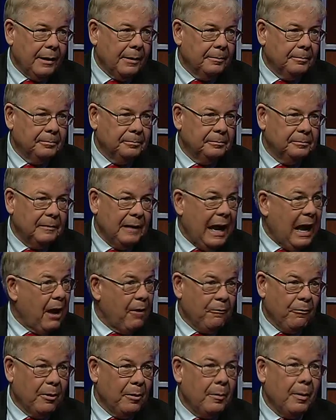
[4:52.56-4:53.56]
them.
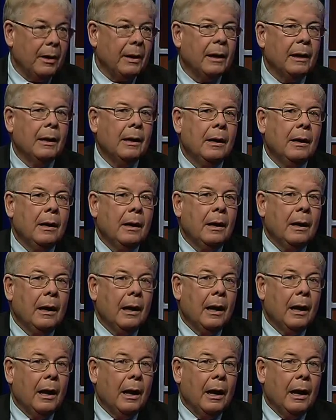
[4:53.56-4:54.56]
Everybody.
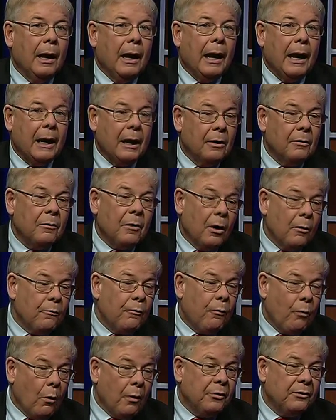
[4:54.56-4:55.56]
And
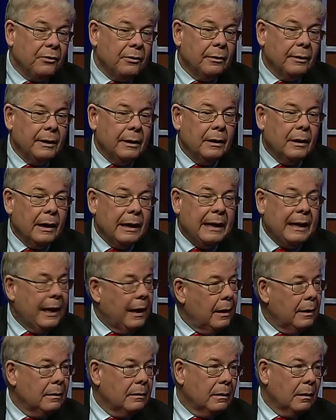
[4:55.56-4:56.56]
unfortunately,
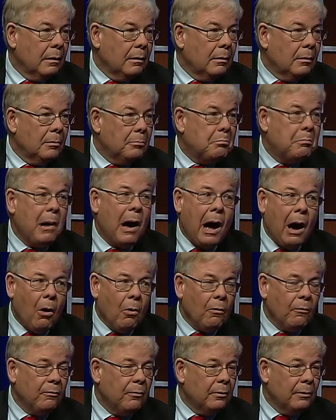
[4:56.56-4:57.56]
again,
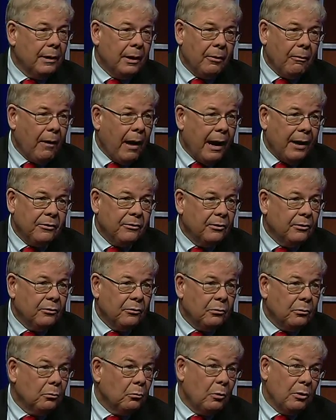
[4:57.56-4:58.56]
powerful interactions
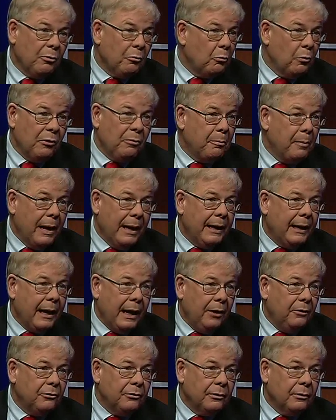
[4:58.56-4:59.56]
with
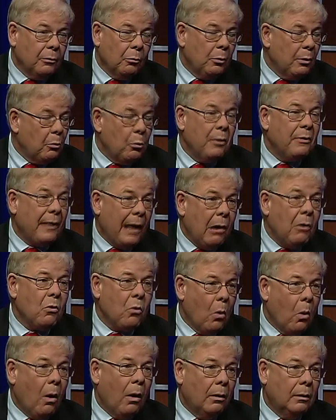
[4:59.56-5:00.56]
medication, with
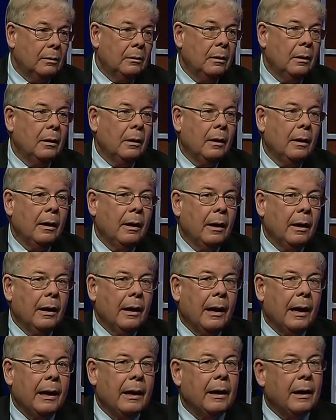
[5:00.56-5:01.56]
alcohol.
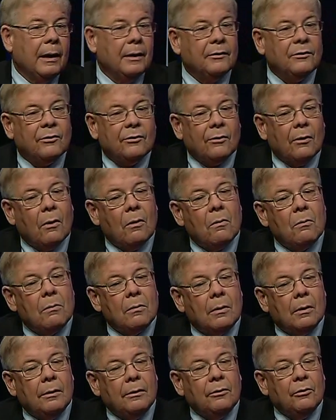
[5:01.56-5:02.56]
And so
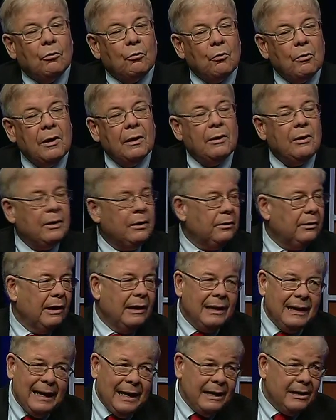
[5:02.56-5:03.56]
you
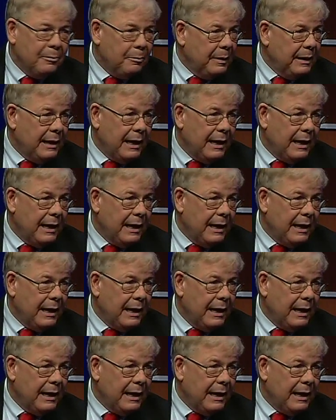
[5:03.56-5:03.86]
need to be